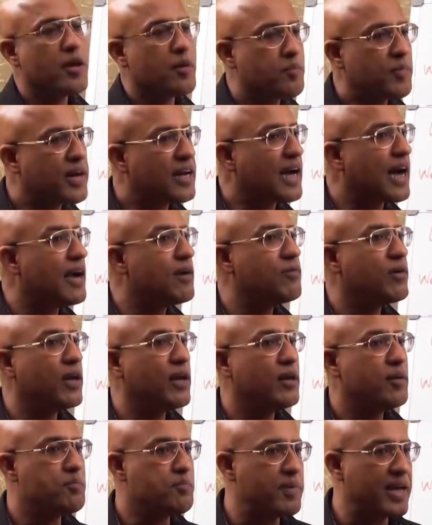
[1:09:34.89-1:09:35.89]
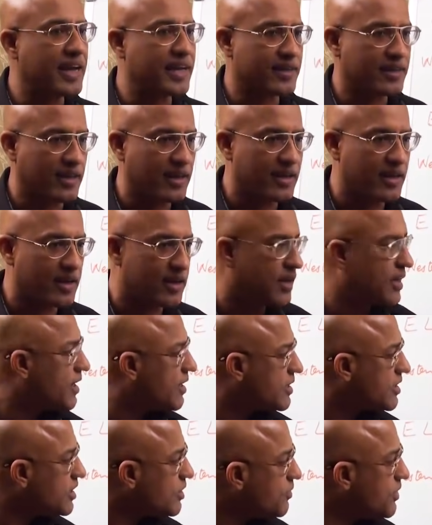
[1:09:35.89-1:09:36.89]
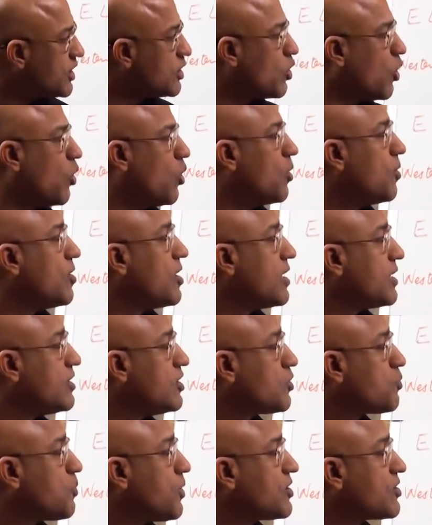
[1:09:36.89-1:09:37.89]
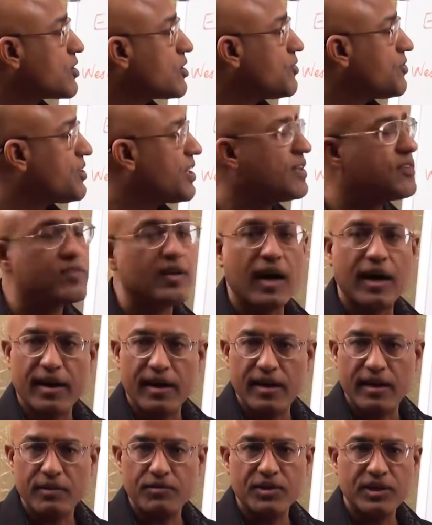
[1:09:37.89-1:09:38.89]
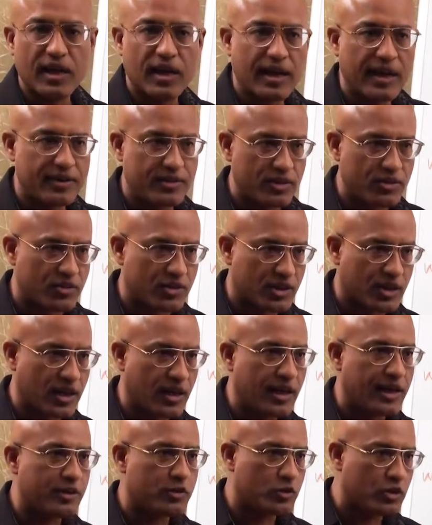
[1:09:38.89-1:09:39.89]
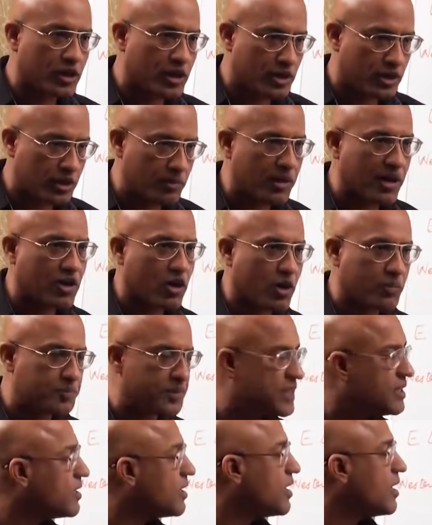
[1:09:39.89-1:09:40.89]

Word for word: But I will make it clear, even though this positive sense RNA which are identical and they are double copy